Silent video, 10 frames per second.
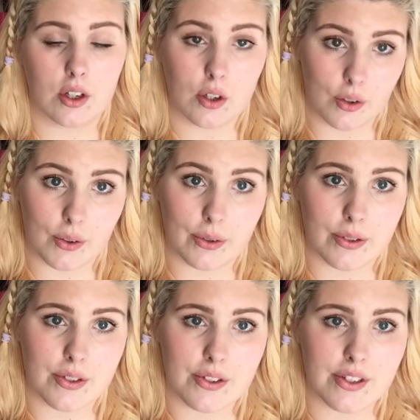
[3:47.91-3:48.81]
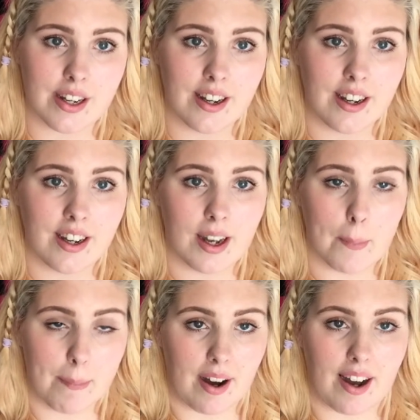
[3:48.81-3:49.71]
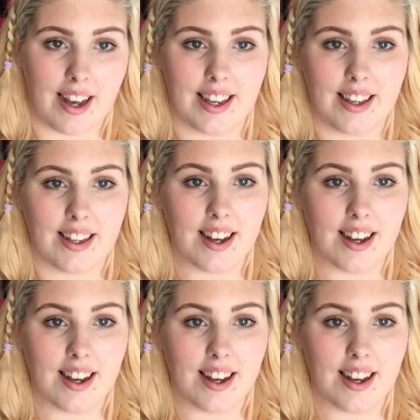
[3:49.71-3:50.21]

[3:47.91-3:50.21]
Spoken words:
caused by